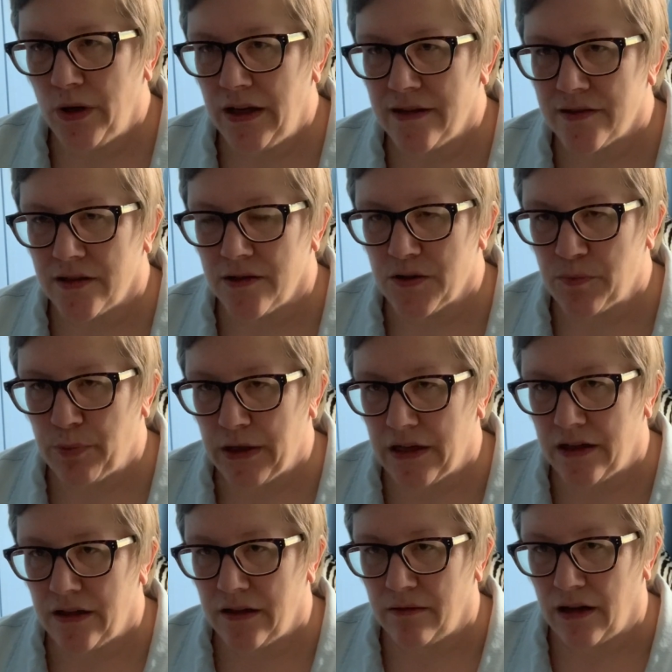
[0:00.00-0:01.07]
there's
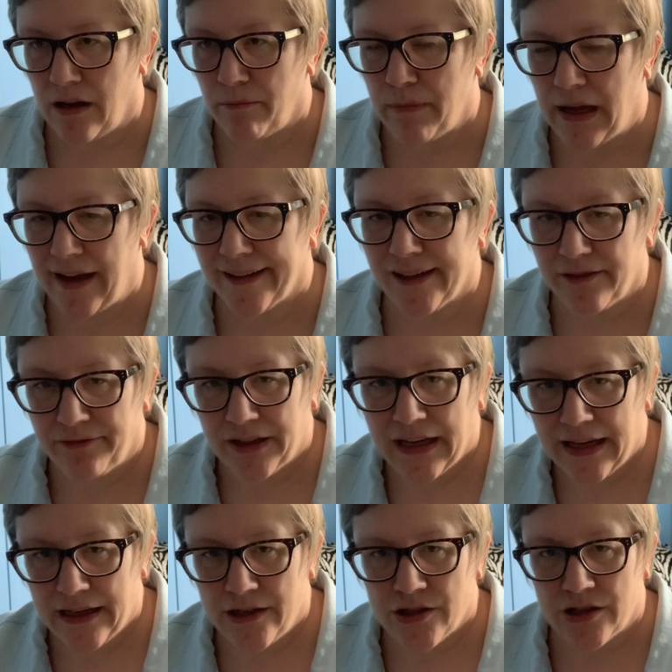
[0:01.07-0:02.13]
been a
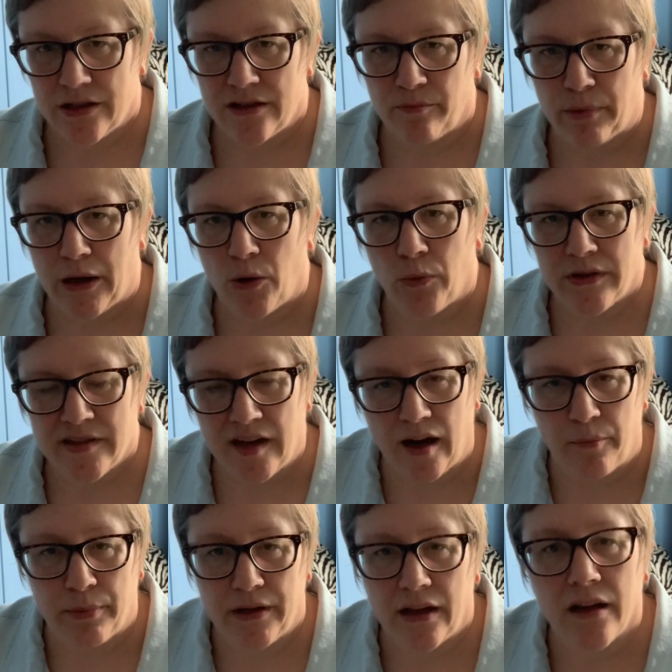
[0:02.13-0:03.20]
magnification about what's
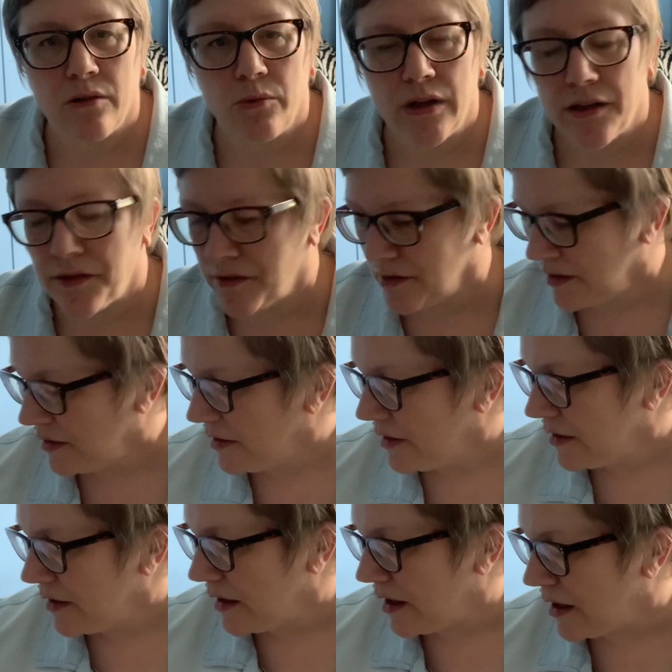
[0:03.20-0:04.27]
happening with
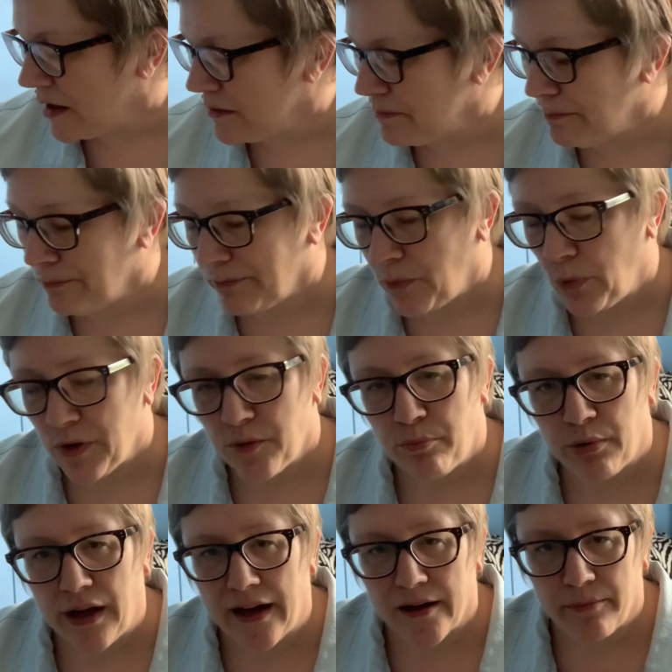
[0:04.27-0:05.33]

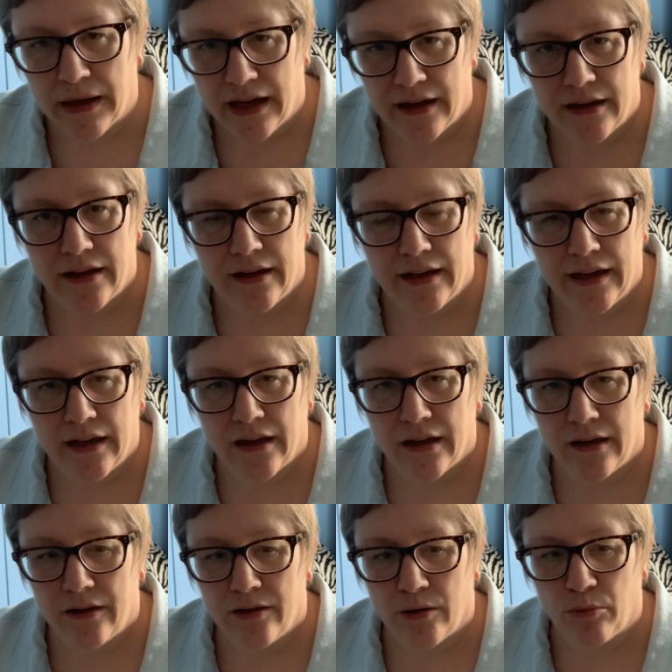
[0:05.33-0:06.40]
Black men
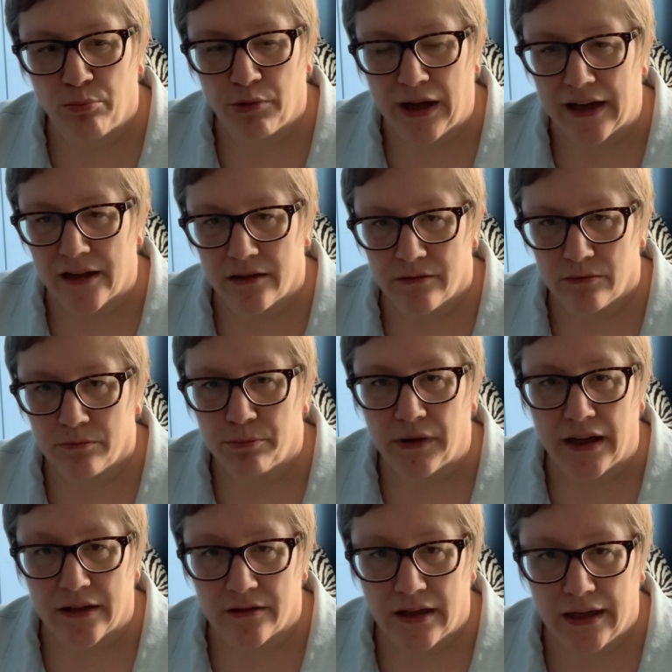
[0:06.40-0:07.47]
and
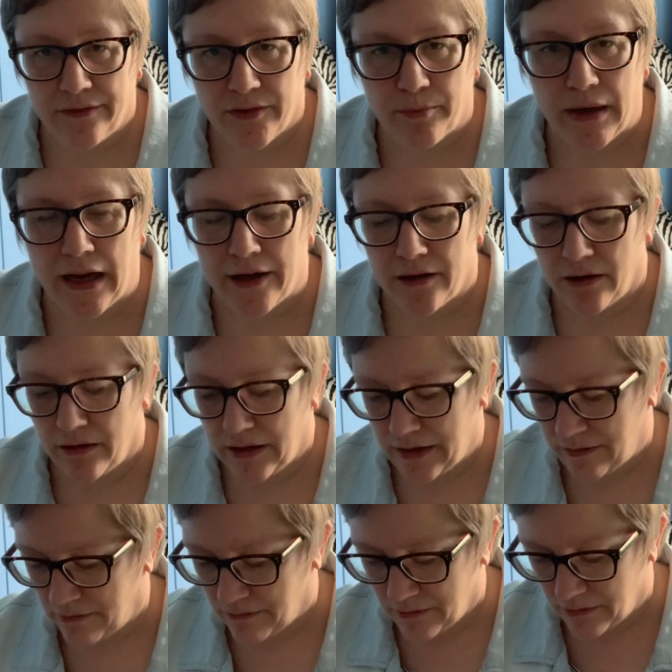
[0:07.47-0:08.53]
Black Lives Matter
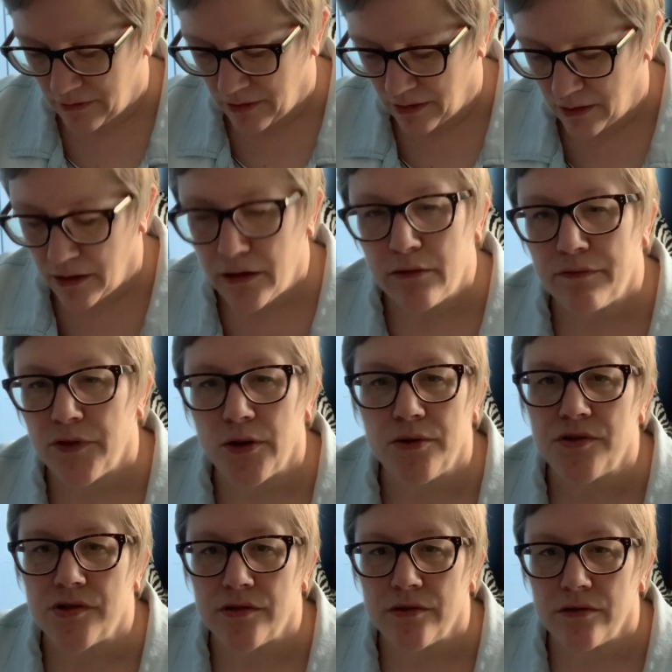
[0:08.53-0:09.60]
and all of
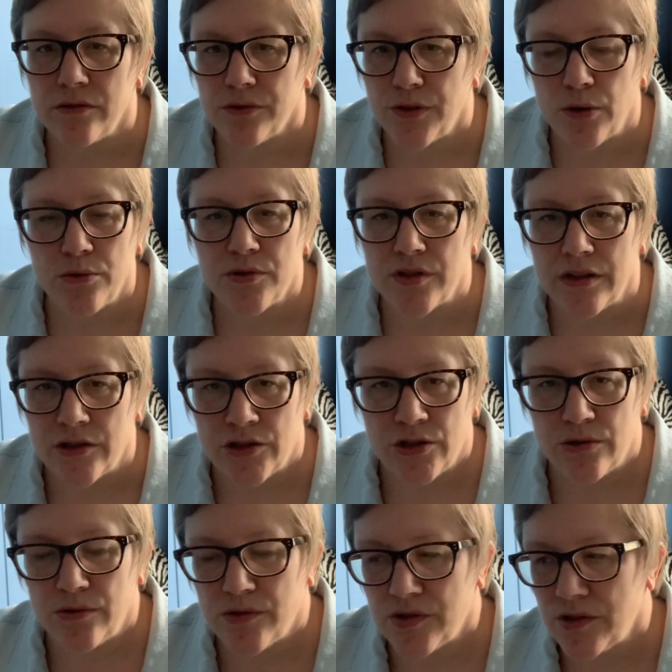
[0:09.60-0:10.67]
those
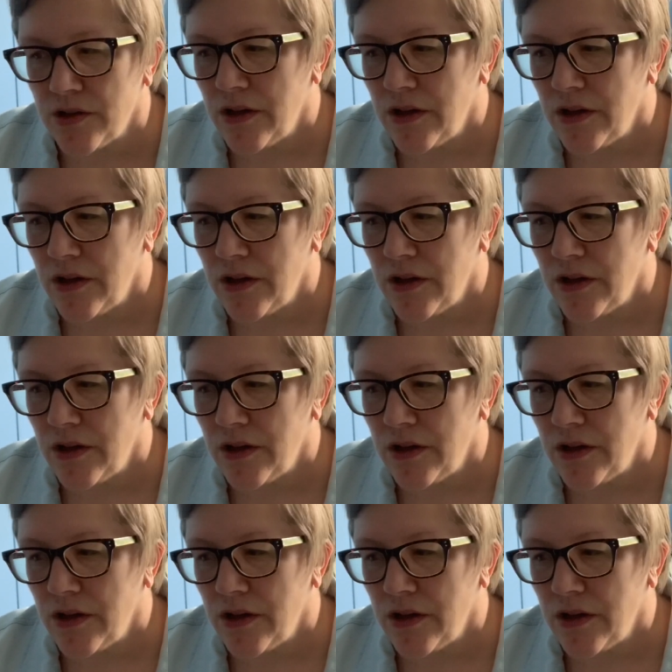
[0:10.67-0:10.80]
issues